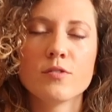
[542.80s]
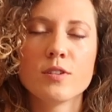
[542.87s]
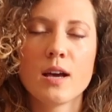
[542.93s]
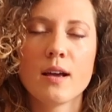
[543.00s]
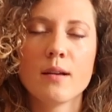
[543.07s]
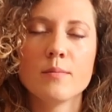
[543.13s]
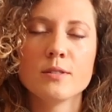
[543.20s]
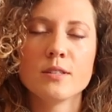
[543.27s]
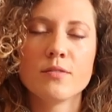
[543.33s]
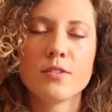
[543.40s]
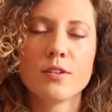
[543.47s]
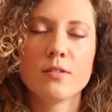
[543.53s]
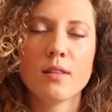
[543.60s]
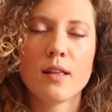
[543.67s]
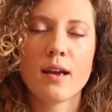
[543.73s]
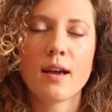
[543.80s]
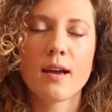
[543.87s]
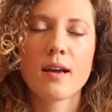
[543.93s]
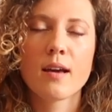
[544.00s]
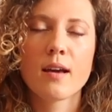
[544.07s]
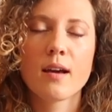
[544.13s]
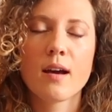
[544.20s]
times if you'd
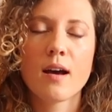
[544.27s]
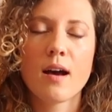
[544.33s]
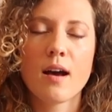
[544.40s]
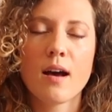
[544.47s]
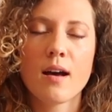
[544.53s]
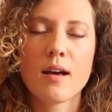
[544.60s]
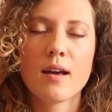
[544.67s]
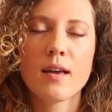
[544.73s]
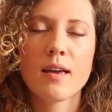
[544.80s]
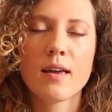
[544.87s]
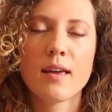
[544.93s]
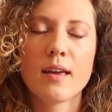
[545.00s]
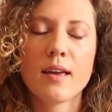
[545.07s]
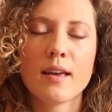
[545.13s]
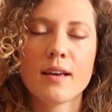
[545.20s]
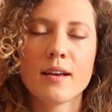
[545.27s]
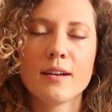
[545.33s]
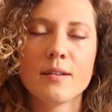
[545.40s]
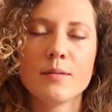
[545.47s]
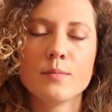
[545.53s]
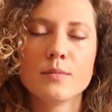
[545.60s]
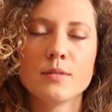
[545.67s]
like. I
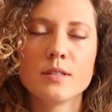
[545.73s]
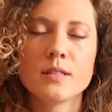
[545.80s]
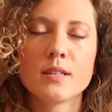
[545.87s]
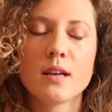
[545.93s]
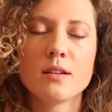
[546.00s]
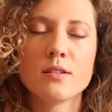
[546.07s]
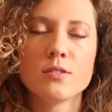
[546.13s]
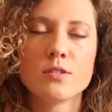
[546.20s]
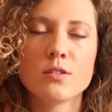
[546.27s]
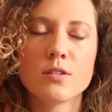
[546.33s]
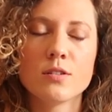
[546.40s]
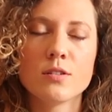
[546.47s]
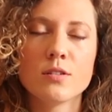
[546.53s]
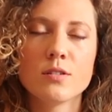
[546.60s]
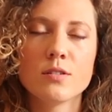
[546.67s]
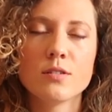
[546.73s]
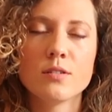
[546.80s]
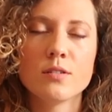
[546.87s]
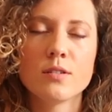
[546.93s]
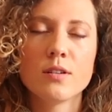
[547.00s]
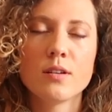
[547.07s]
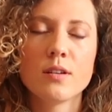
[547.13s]
am centered.
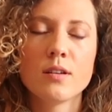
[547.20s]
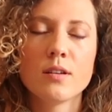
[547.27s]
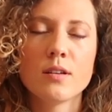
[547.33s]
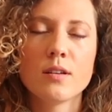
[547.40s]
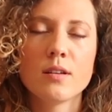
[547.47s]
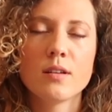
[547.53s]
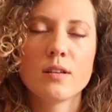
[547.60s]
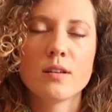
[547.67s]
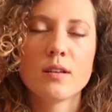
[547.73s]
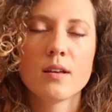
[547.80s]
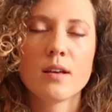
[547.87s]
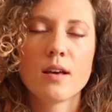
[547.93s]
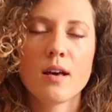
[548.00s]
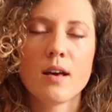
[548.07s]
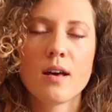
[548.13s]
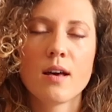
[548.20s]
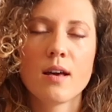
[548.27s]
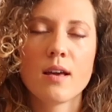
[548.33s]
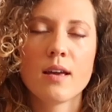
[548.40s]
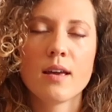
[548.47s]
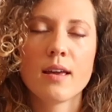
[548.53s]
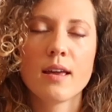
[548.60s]

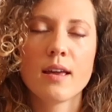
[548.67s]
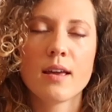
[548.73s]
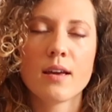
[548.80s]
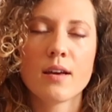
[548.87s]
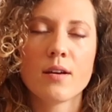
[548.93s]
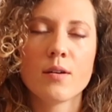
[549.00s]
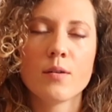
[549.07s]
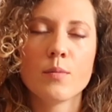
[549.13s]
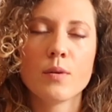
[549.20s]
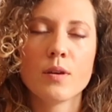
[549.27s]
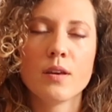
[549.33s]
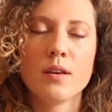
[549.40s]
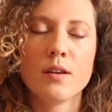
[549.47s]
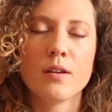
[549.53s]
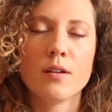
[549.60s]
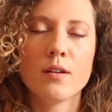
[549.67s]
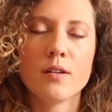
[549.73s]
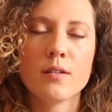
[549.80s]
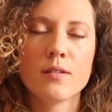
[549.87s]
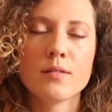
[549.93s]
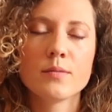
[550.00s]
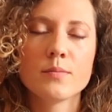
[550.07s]
I am here.